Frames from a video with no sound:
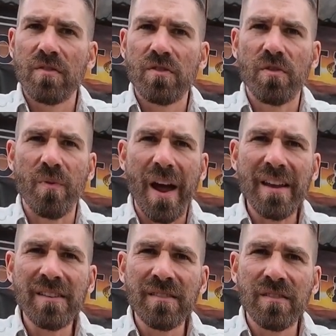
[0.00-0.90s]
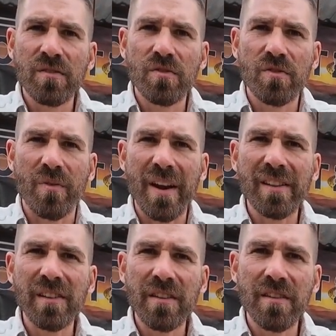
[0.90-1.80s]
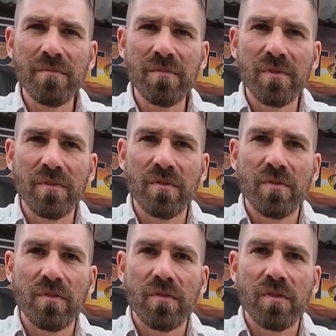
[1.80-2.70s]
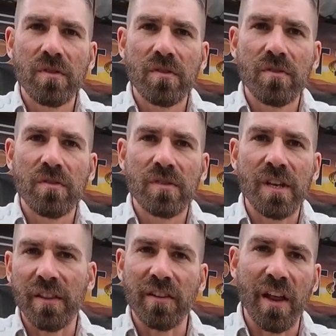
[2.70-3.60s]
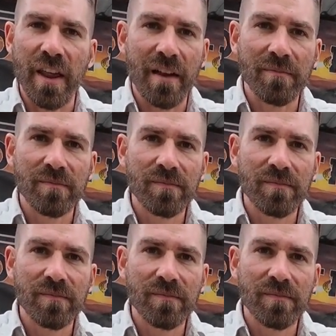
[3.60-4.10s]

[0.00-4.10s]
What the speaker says: Terrain Lithium, something like that.